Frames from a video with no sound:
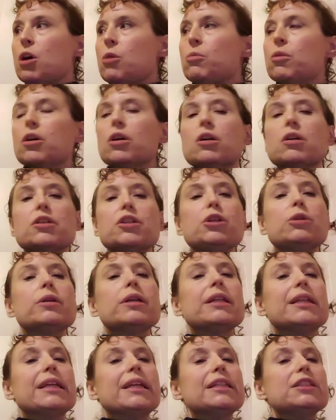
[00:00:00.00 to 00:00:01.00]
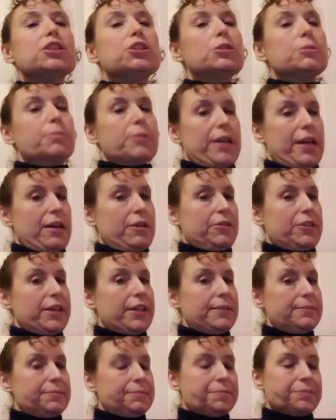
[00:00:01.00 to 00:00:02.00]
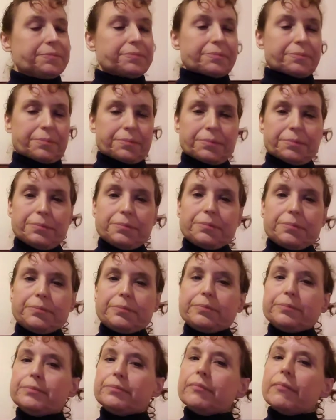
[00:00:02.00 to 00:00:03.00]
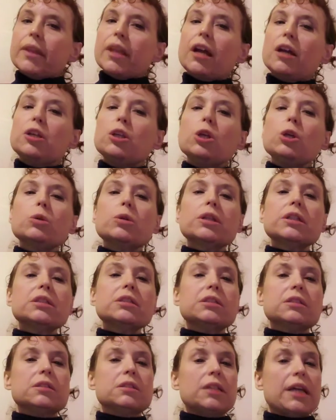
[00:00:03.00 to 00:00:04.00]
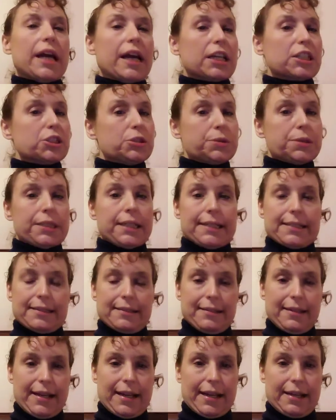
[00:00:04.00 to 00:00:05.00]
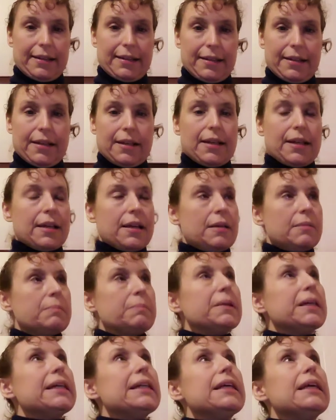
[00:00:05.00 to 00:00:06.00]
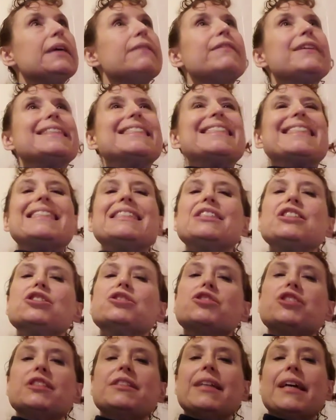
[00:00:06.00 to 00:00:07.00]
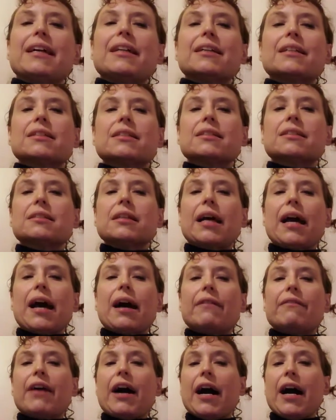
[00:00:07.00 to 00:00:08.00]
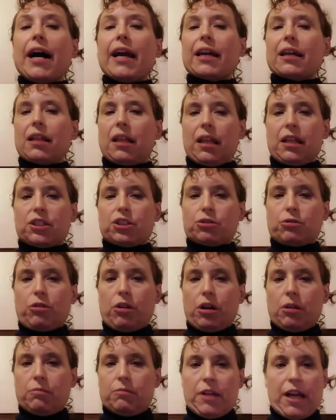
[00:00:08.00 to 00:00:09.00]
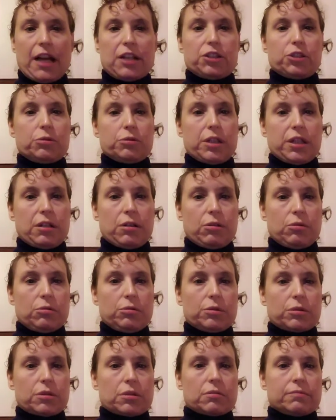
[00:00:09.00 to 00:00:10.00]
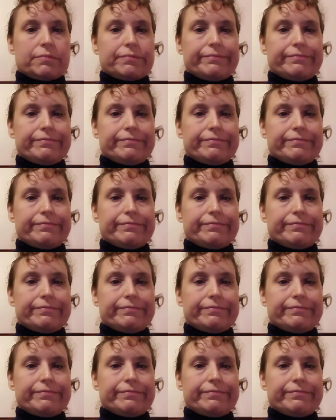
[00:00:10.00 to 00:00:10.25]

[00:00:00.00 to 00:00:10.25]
where you can eat super healthy, you can exercise a lot. But if it's in your genetics to have high cholesterol as you get older,